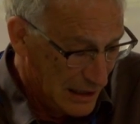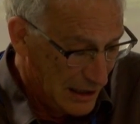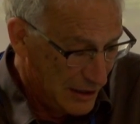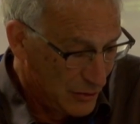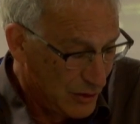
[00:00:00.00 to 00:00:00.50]

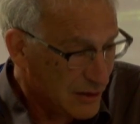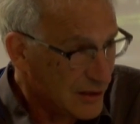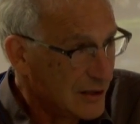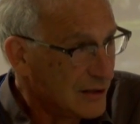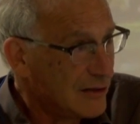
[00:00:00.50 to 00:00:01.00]
It
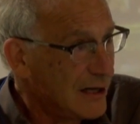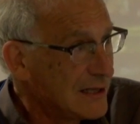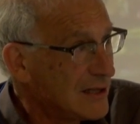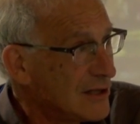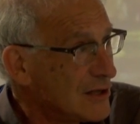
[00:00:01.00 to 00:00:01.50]
was a
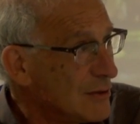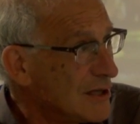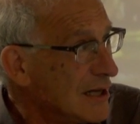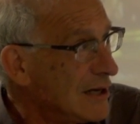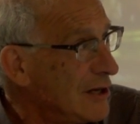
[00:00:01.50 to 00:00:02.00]
crisis which
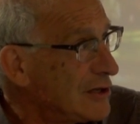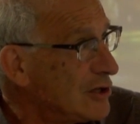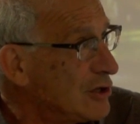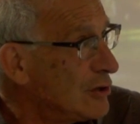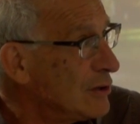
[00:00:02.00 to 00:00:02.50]
had a lot to
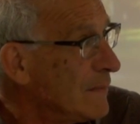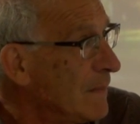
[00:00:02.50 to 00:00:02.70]
do